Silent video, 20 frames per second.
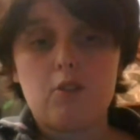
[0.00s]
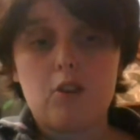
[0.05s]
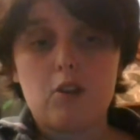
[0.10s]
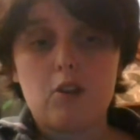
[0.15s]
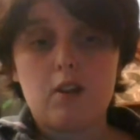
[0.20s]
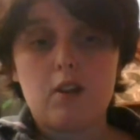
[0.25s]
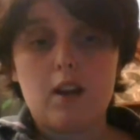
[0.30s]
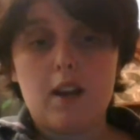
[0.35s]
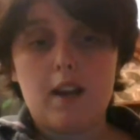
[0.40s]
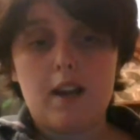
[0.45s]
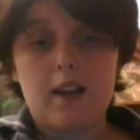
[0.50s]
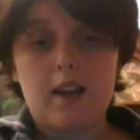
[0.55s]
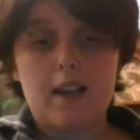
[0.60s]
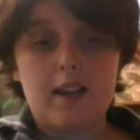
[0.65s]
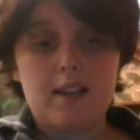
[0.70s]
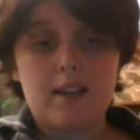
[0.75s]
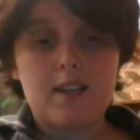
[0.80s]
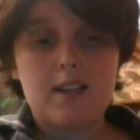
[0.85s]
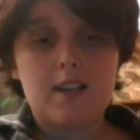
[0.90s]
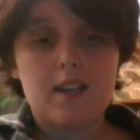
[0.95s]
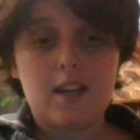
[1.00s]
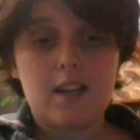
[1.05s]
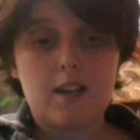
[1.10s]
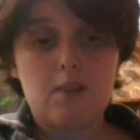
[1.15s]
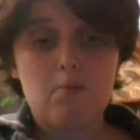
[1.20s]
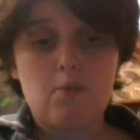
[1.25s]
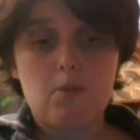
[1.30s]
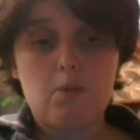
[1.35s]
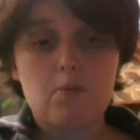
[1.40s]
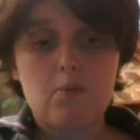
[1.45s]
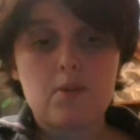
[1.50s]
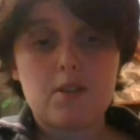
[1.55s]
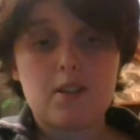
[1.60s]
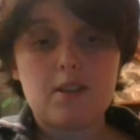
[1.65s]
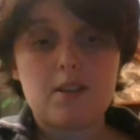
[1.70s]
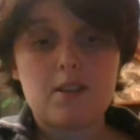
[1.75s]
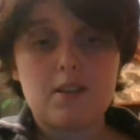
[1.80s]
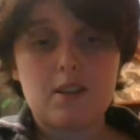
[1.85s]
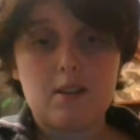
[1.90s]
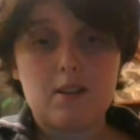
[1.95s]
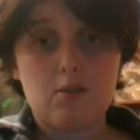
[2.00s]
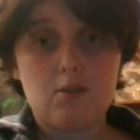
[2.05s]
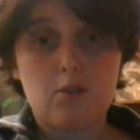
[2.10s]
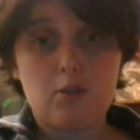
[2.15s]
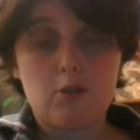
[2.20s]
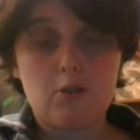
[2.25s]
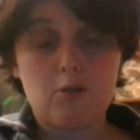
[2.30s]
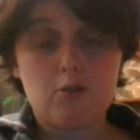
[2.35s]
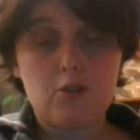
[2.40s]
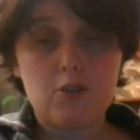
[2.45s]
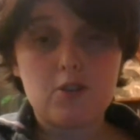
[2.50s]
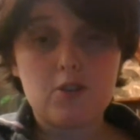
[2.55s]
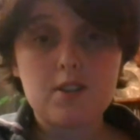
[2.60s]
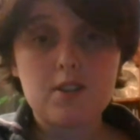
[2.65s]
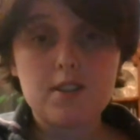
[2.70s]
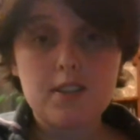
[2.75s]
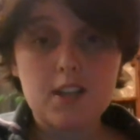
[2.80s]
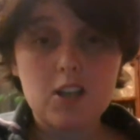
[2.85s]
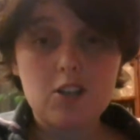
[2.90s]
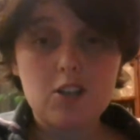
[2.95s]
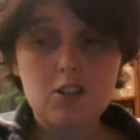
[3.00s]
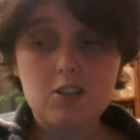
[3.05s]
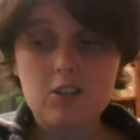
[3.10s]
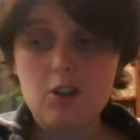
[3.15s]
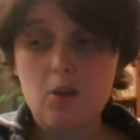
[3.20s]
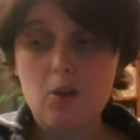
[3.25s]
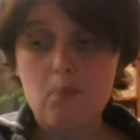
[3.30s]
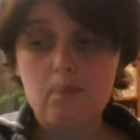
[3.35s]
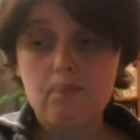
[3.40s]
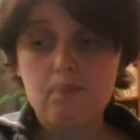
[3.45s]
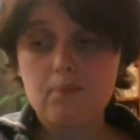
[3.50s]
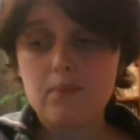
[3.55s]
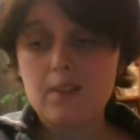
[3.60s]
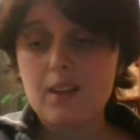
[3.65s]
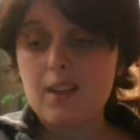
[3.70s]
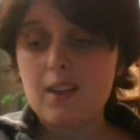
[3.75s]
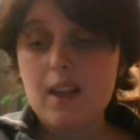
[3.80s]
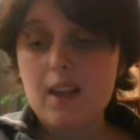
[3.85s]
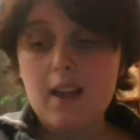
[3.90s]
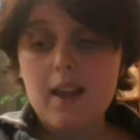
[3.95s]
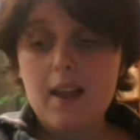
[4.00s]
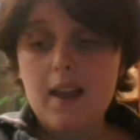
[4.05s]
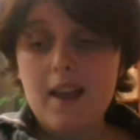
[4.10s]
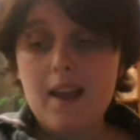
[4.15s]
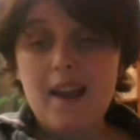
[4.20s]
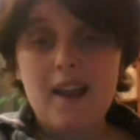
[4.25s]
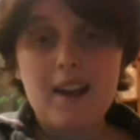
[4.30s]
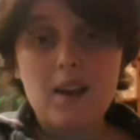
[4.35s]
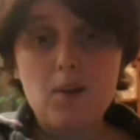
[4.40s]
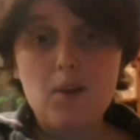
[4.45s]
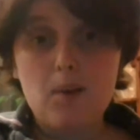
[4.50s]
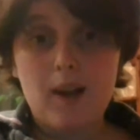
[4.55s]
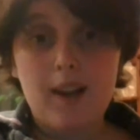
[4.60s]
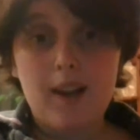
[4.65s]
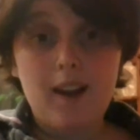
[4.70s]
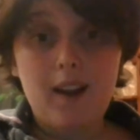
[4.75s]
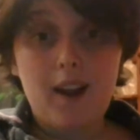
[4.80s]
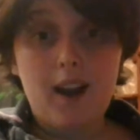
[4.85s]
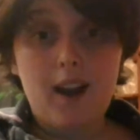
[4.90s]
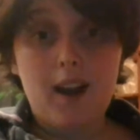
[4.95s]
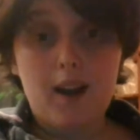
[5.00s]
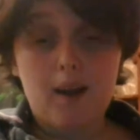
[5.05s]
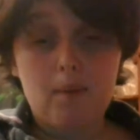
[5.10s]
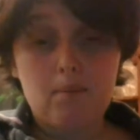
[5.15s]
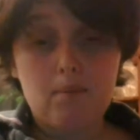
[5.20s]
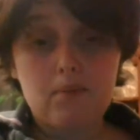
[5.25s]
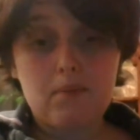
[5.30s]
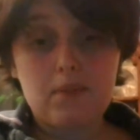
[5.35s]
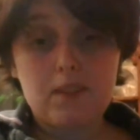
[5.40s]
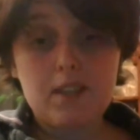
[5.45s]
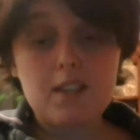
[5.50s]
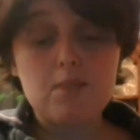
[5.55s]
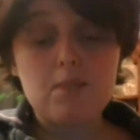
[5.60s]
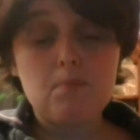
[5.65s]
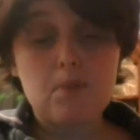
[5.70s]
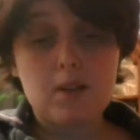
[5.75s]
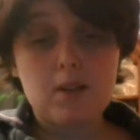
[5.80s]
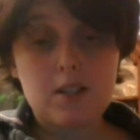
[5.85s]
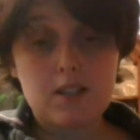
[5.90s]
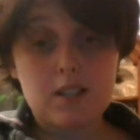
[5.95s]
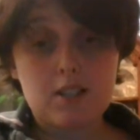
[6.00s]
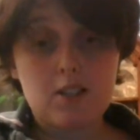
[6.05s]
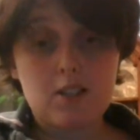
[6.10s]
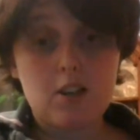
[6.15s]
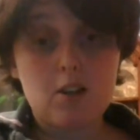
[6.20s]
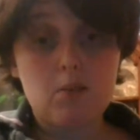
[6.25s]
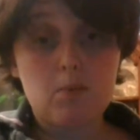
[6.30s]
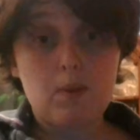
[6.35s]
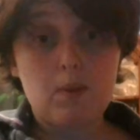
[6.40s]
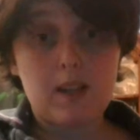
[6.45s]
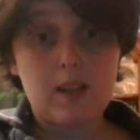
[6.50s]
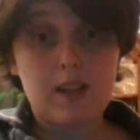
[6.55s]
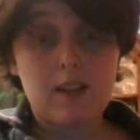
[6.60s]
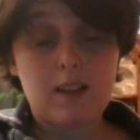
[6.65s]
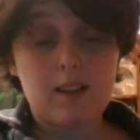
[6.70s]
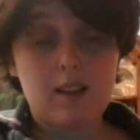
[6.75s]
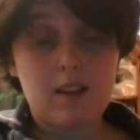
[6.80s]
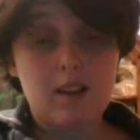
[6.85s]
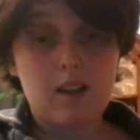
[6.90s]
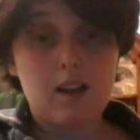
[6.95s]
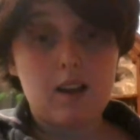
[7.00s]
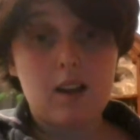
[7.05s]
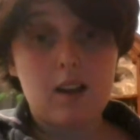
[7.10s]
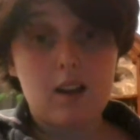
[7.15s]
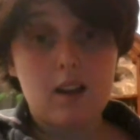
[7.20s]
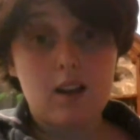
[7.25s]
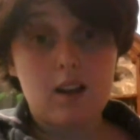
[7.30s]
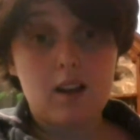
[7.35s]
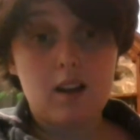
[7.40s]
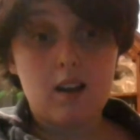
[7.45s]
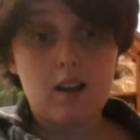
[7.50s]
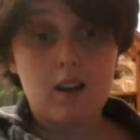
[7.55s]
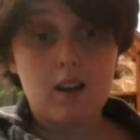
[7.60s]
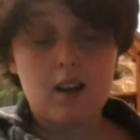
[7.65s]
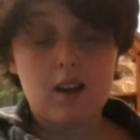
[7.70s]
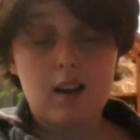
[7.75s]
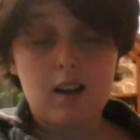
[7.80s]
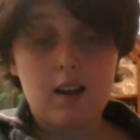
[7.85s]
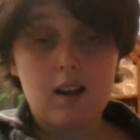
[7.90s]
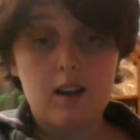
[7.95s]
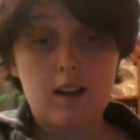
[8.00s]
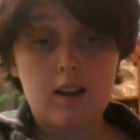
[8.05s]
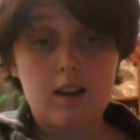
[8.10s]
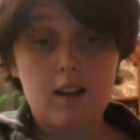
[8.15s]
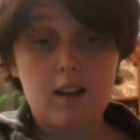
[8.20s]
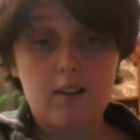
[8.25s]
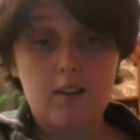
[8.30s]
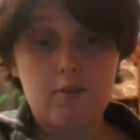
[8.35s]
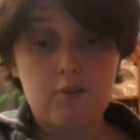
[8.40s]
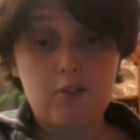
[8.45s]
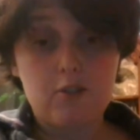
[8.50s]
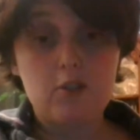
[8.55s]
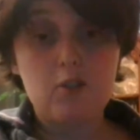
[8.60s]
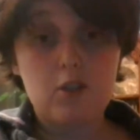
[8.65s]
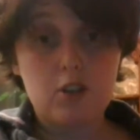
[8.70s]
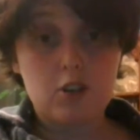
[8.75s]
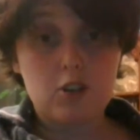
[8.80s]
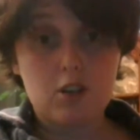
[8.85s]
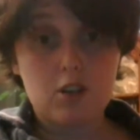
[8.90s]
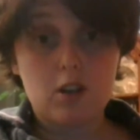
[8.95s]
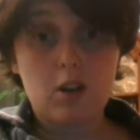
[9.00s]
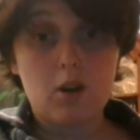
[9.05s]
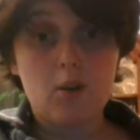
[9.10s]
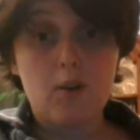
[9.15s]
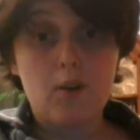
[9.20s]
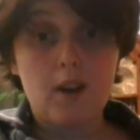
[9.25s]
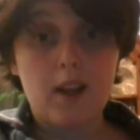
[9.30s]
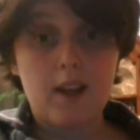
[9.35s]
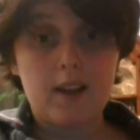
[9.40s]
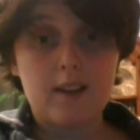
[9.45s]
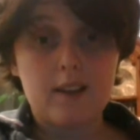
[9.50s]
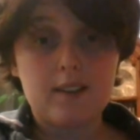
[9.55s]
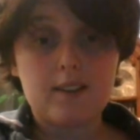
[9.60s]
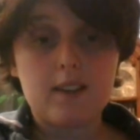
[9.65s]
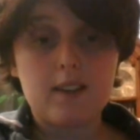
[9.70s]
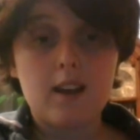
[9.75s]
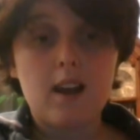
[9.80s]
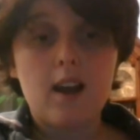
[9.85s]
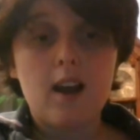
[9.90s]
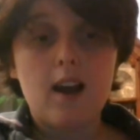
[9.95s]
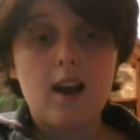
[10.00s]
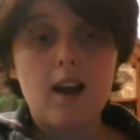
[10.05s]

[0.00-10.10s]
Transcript: for annotating purposes and doing reviews and such. So anyway, these books I started reading uh, a few years ago, and